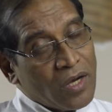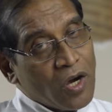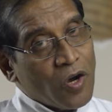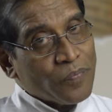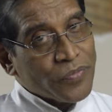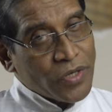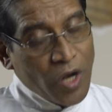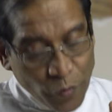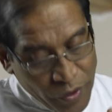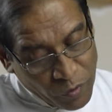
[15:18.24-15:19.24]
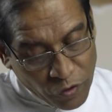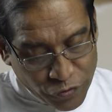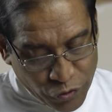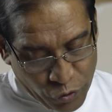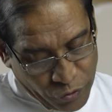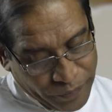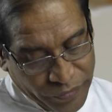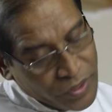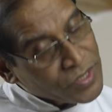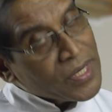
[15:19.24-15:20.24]
Now we move to
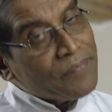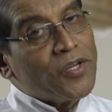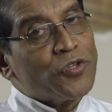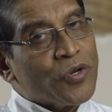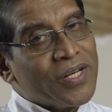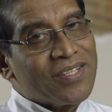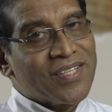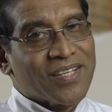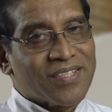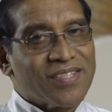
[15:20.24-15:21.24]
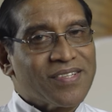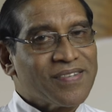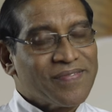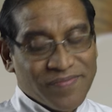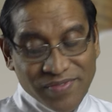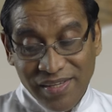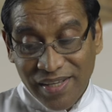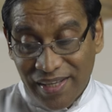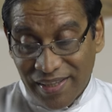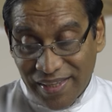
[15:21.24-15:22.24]
chapter 26,
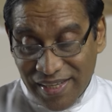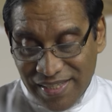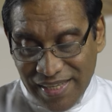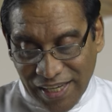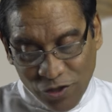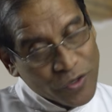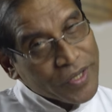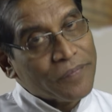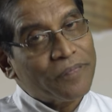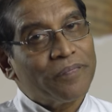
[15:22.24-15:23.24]
the sanctuary.